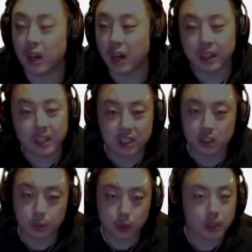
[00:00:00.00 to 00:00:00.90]

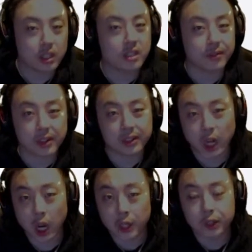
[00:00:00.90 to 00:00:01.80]
Unhealable is a very
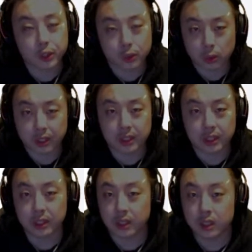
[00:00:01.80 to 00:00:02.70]

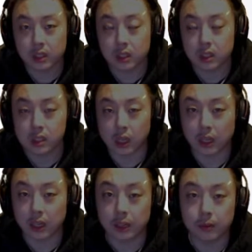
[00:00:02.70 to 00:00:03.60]
underrated,
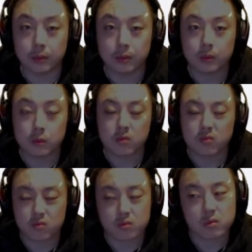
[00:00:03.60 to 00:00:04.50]
I
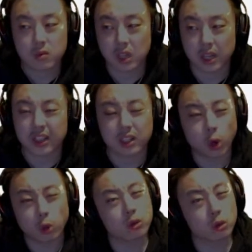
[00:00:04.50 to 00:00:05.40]
think
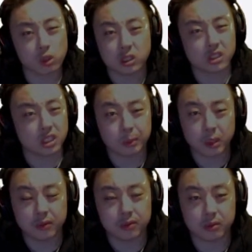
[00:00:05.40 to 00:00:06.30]
overlooked
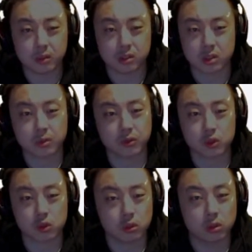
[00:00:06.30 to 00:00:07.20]
debuff in terms of
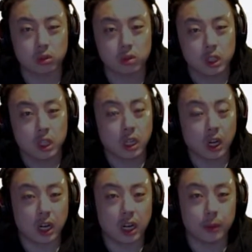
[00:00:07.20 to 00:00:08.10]
control,
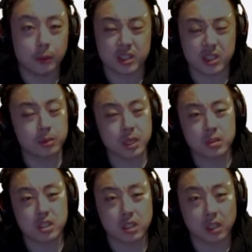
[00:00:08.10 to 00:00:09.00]
but sometimes
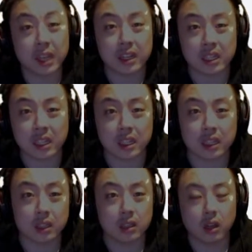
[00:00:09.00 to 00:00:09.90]
just landing
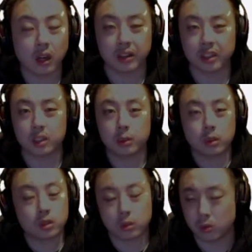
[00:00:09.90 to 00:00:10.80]
that
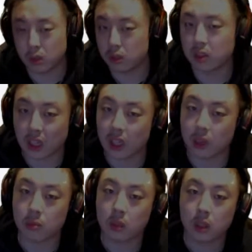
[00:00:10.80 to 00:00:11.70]
unhealable can win you the game.